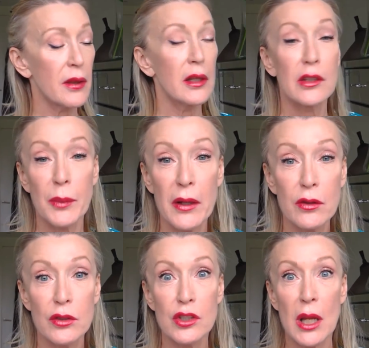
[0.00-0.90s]
I think it
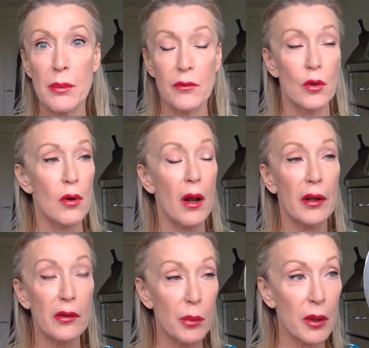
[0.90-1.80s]
depends on the shape of your
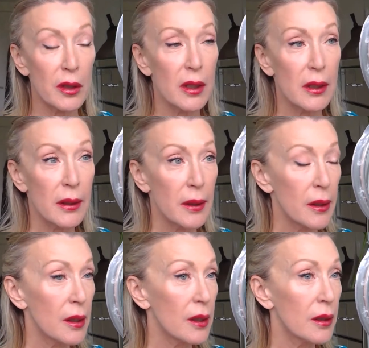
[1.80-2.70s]
eyes, but
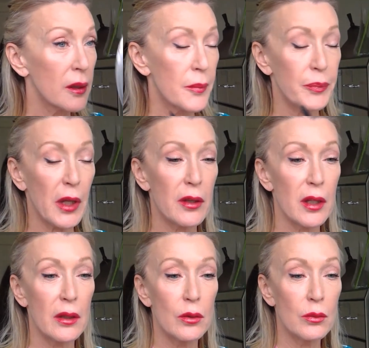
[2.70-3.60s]
I
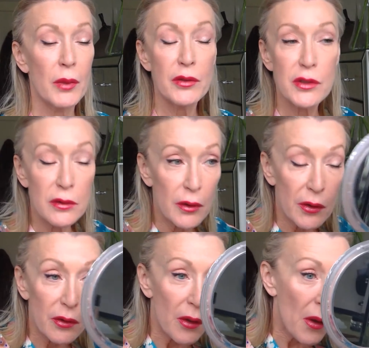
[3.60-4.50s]
think most of
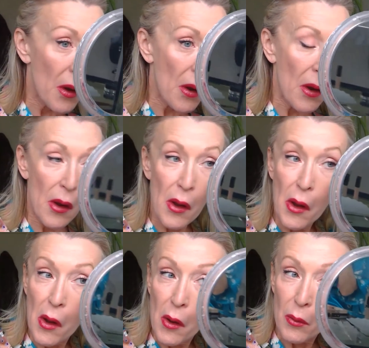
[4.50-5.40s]
us
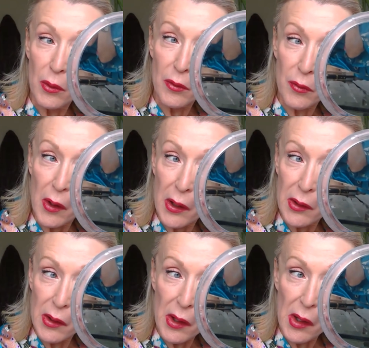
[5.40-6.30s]
would
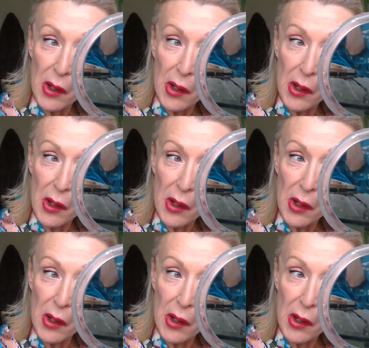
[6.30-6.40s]
find